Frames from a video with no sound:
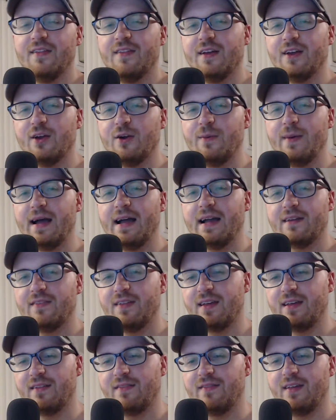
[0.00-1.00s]
go back,
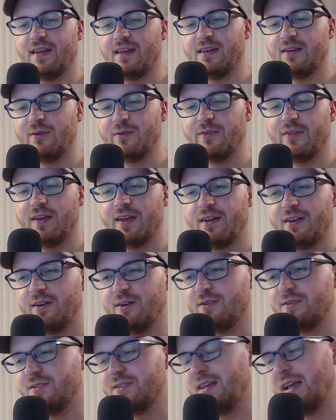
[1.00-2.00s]
they kill
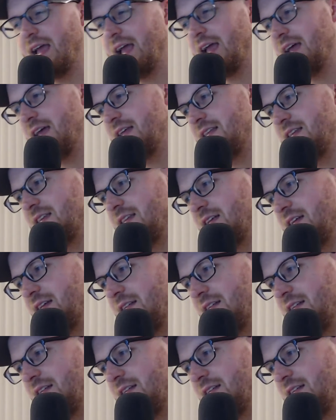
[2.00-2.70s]
Thanos, and